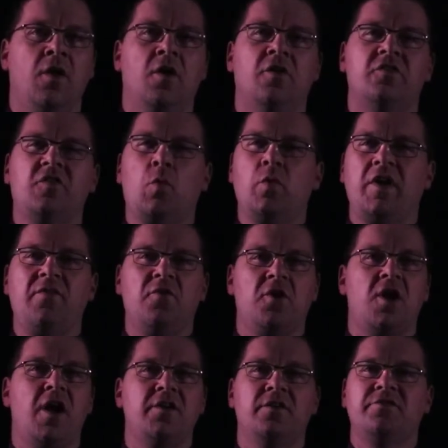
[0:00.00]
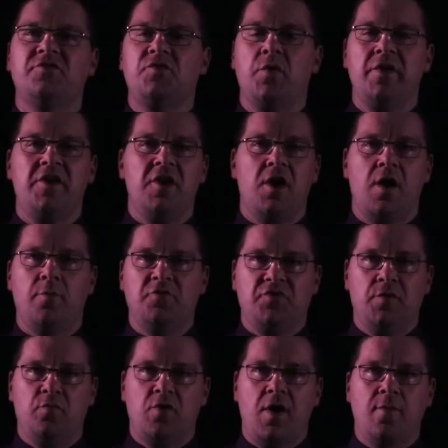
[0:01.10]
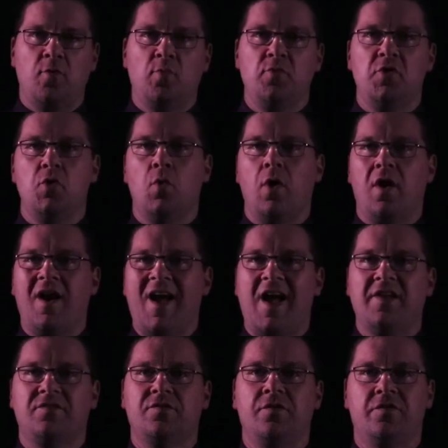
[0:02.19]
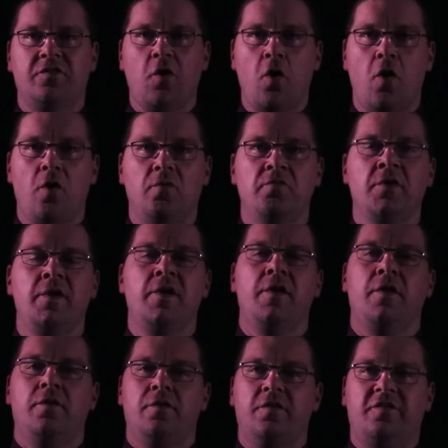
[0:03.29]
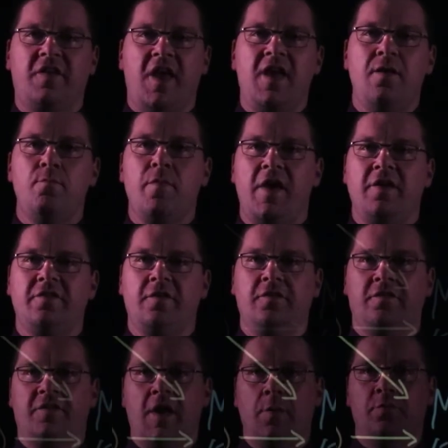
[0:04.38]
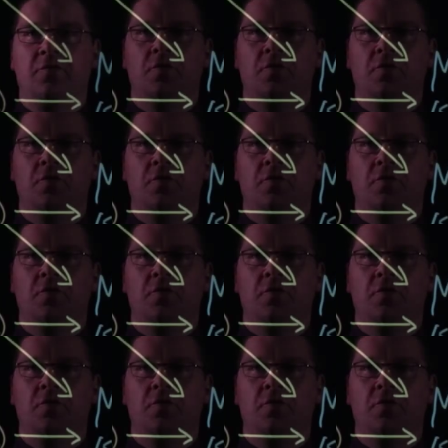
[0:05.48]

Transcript: So whatever kind of stoichiometry problem you are asked to solve, the same basic steps